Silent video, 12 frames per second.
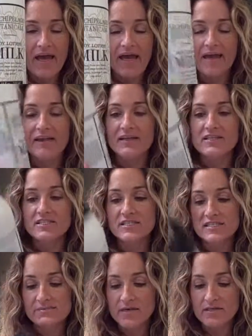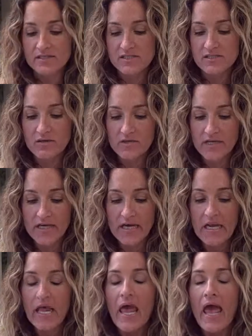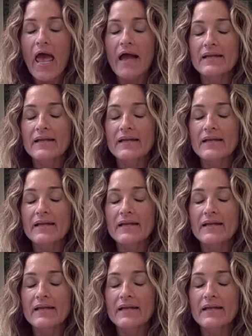and it just smells so good, and